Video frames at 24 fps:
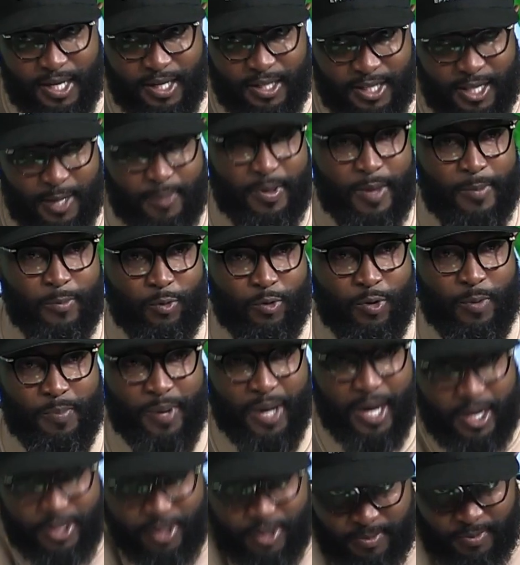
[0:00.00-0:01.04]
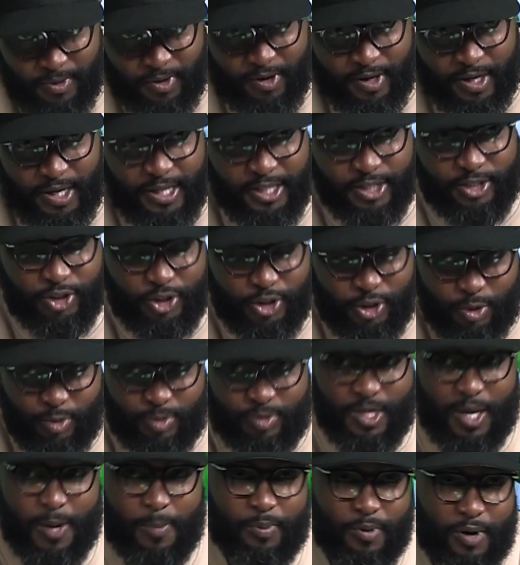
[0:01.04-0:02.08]
that people will pay you more, and choose
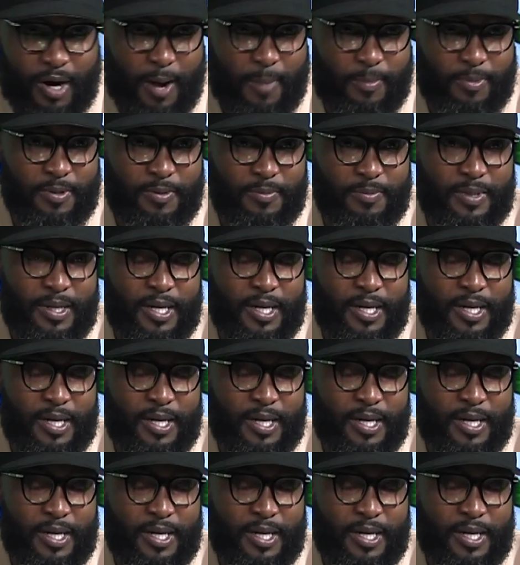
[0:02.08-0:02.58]
a problem